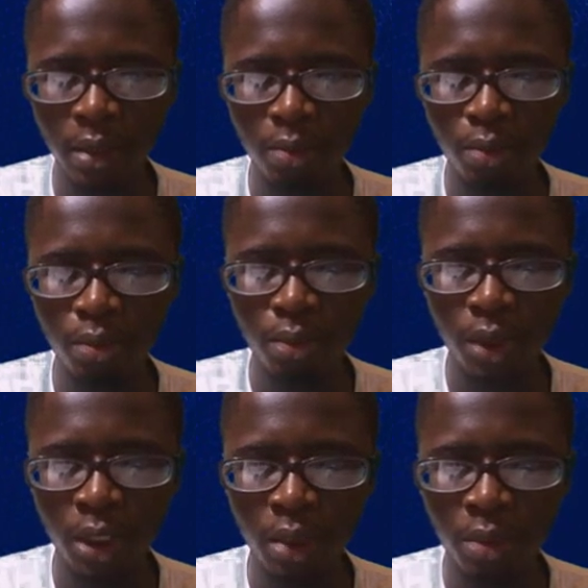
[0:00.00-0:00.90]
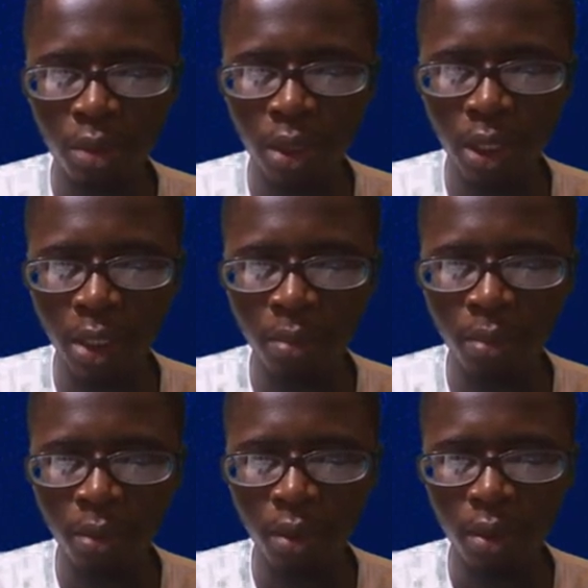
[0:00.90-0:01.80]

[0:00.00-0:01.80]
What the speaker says: the t prime.